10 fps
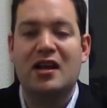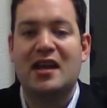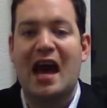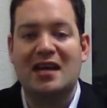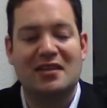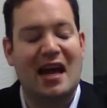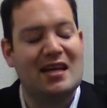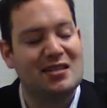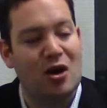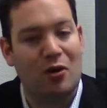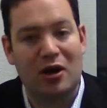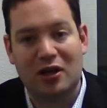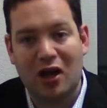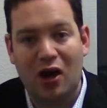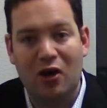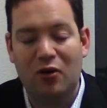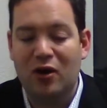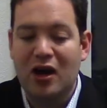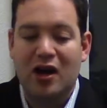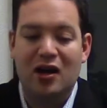The acid has nowhere to go.
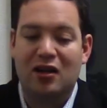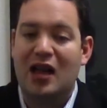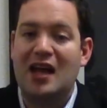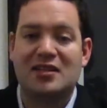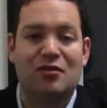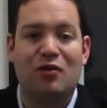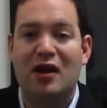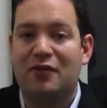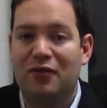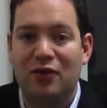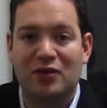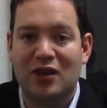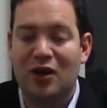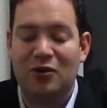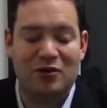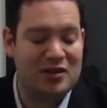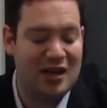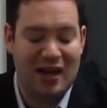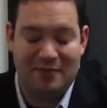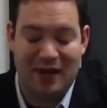Lots of red fruit tones.
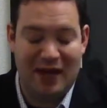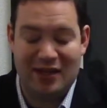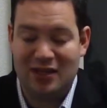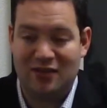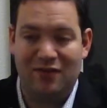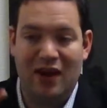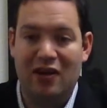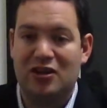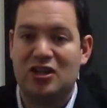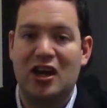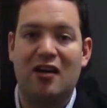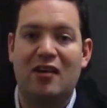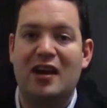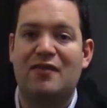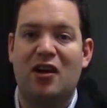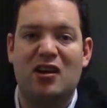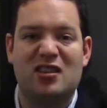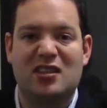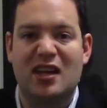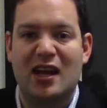I mean, just very cherry, very
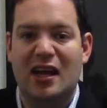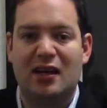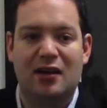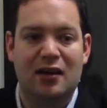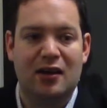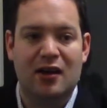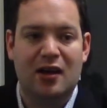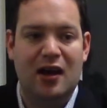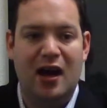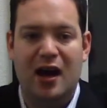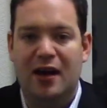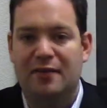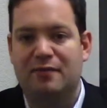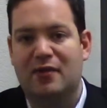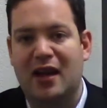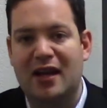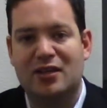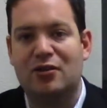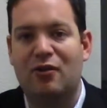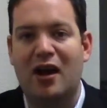acidic.
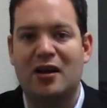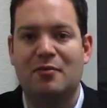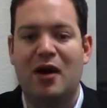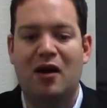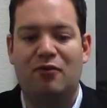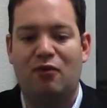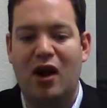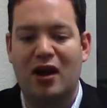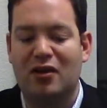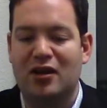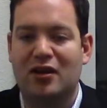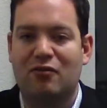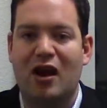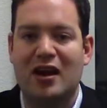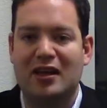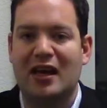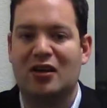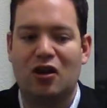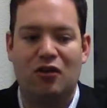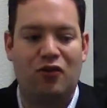Hits you right in the mouth, right at the
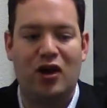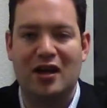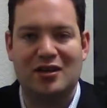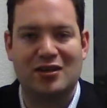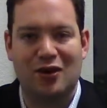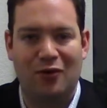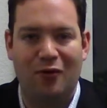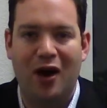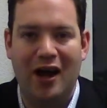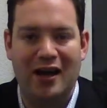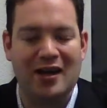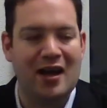get-go for that dessert wine.